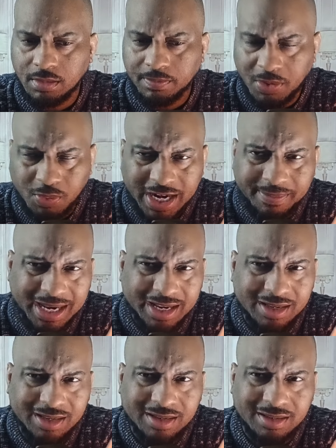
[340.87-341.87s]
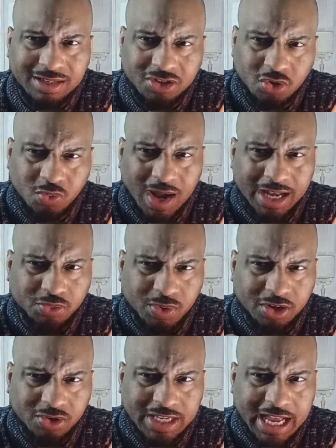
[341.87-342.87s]
But wait a minute. Did you watch
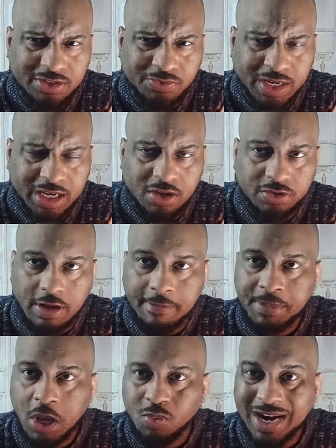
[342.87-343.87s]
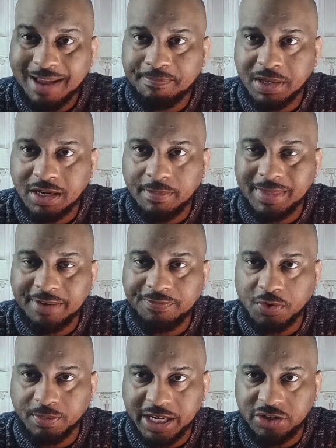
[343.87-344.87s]
one of those last videos when I put up
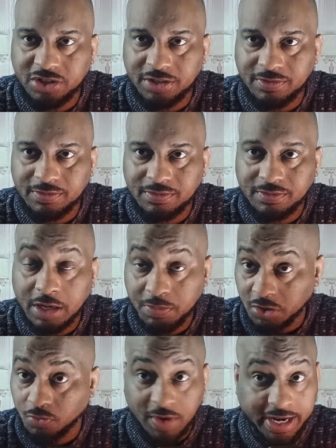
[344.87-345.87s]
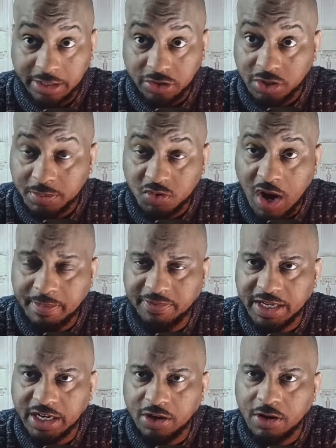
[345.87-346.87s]
information? It was a regular subscriber
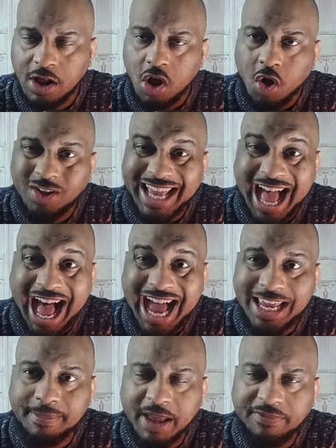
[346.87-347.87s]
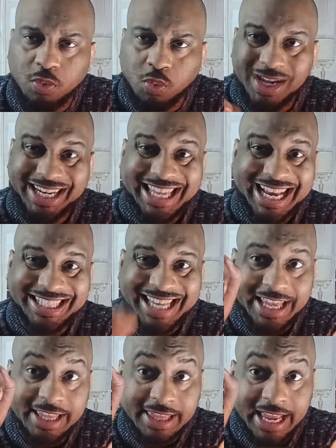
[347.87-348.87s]
video on the IMF. What did they
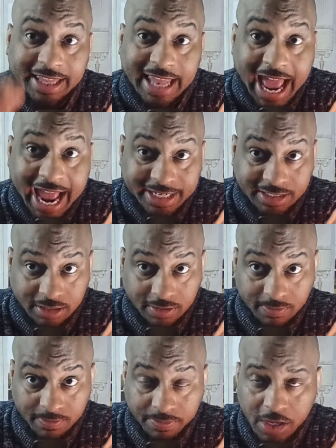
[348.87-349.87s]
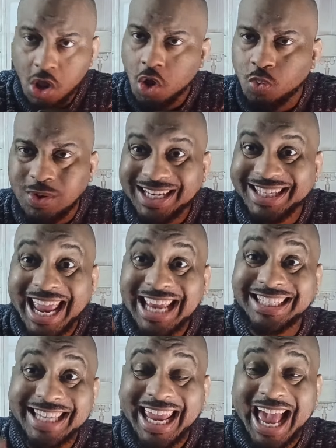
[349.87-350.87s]
say that they lacked? What did they
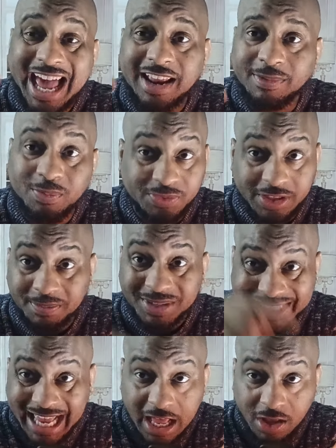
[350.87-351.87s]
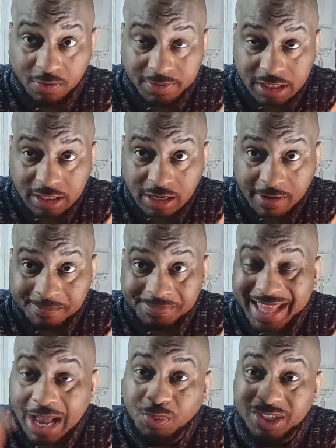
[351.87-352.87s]
say themselves
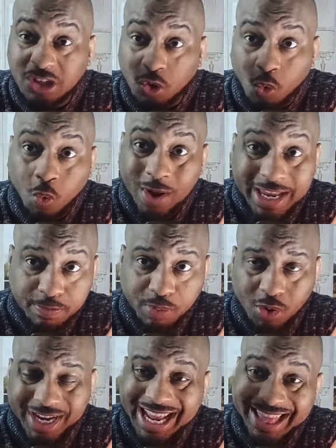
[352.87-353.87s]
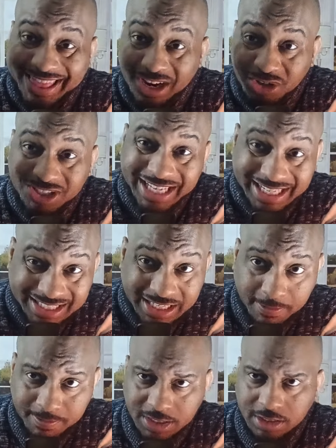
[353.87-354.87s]
that was the weak point in their
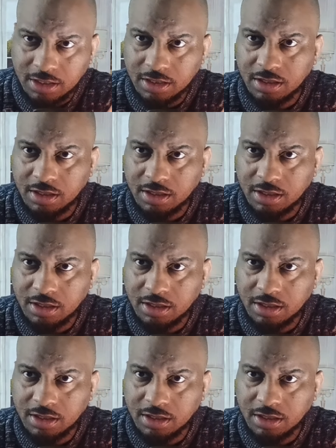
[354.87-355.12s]
systems?